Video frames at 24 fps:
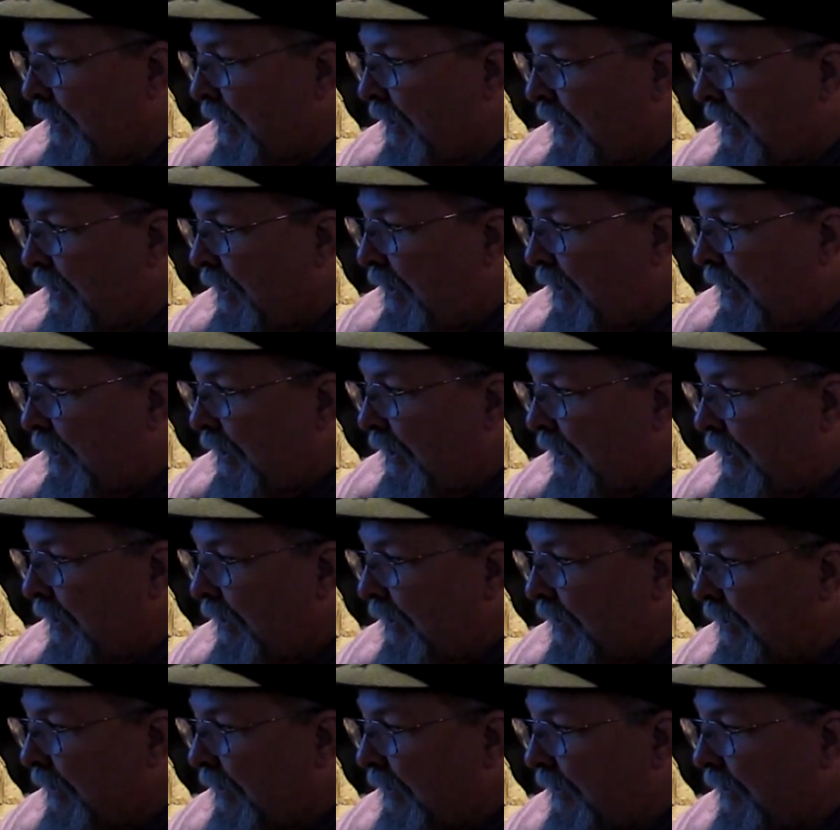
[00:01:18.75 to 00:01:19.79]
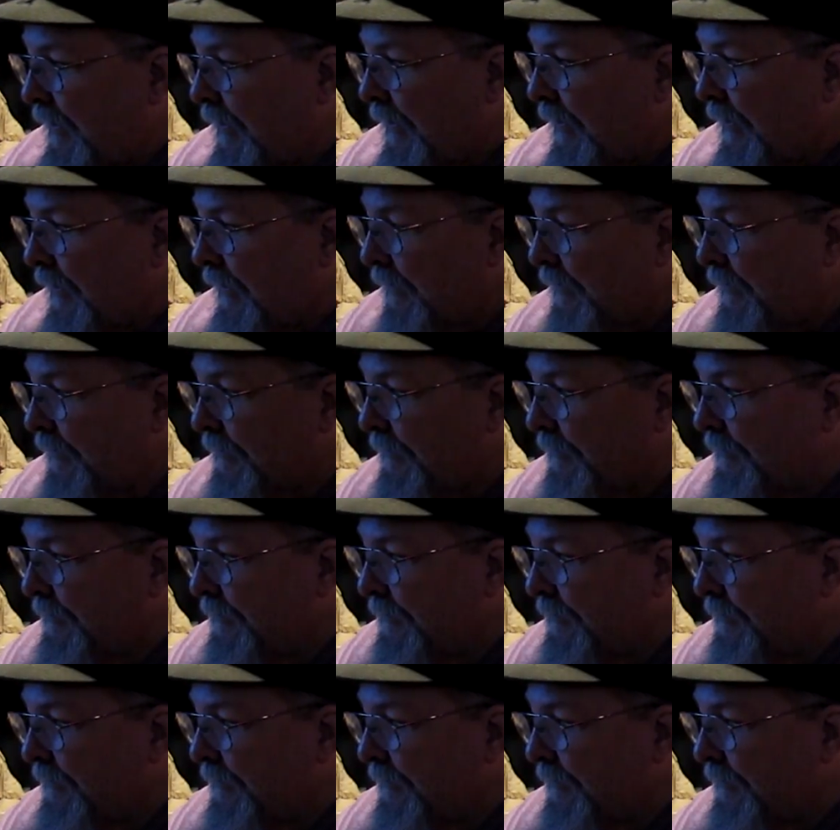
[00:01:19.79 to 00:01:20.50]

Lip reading: Nobody speaks.